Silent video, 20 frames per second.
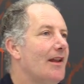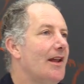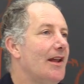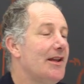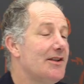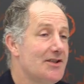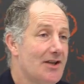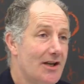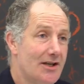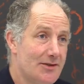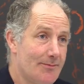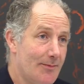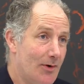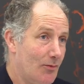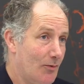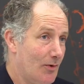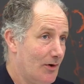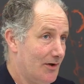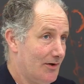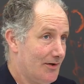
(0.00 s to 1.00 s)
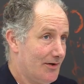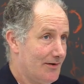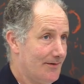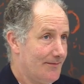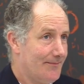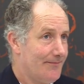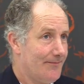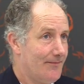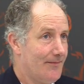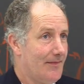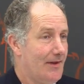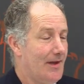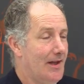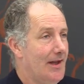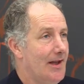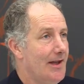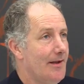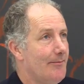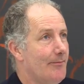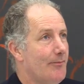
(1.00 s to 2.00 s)
It changed my work.
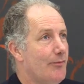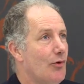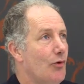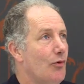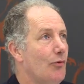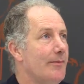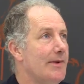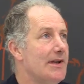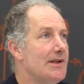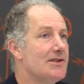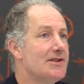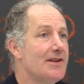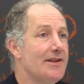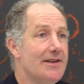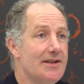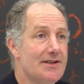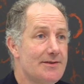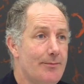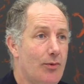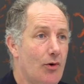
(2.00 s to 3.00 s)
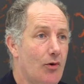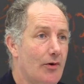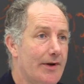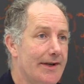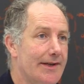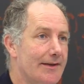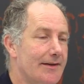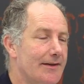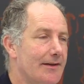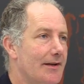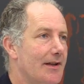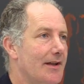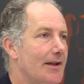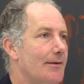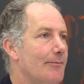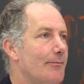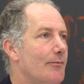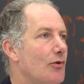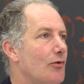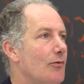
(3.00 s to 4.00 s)
It brought me to this point.
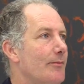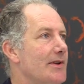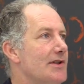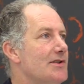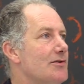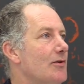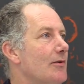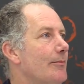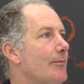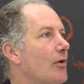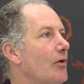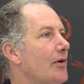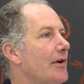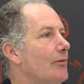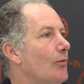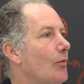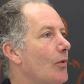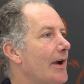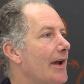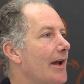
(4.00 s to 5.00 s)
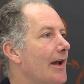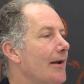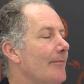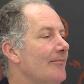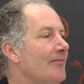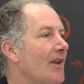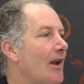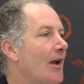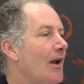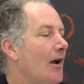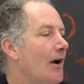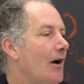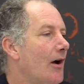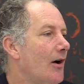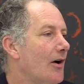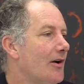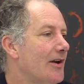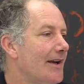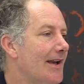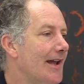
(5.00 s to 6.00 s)
It brought me to a point where
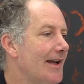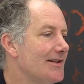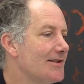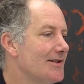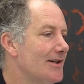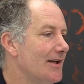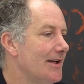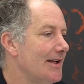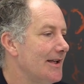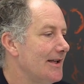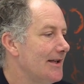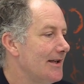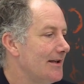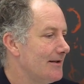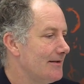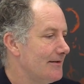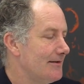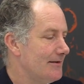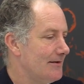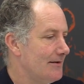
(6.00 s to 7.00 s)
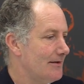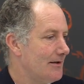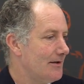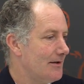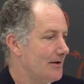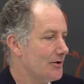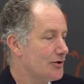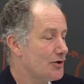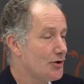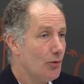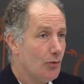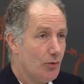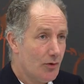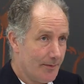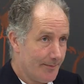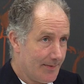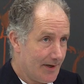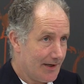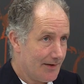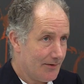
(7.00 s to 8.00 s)
I could actually talk
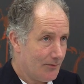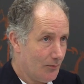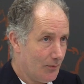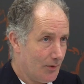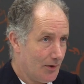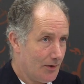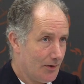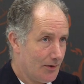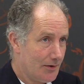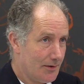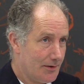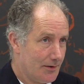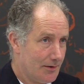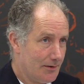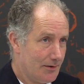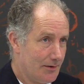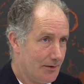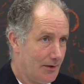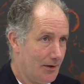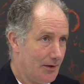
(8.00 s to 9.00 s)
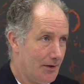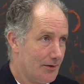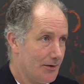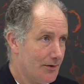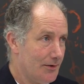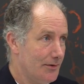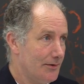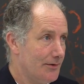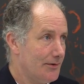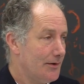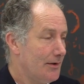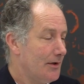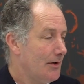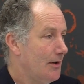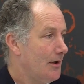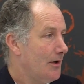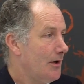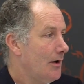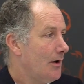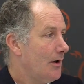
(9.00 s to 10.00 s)
about the work. I could,
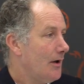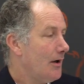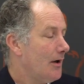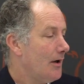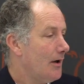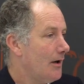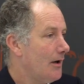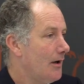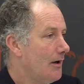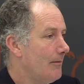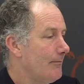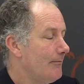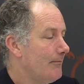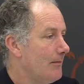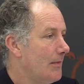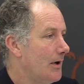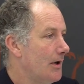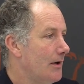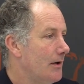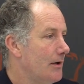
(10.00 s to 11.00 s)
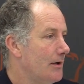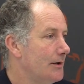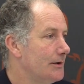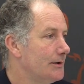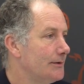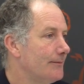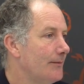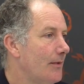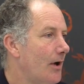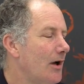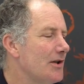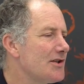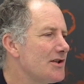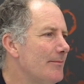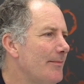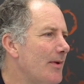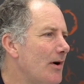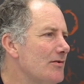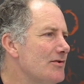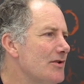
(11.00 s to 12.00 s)
I
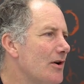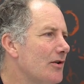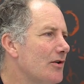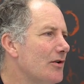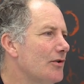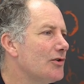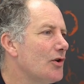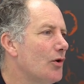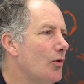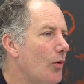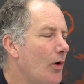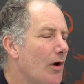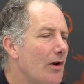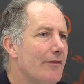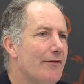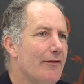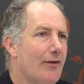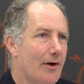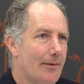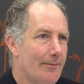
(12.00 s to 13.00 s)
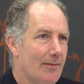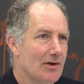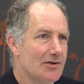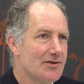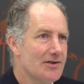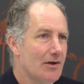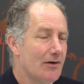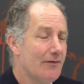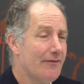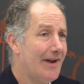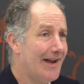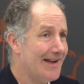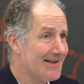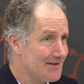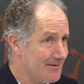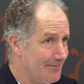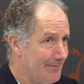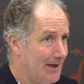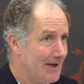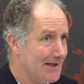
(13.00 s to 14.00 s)
suppose I could qualify myself
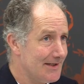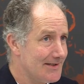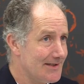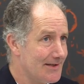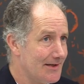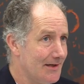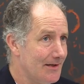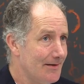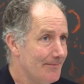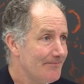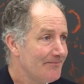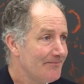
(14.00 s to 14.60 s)
as a painter.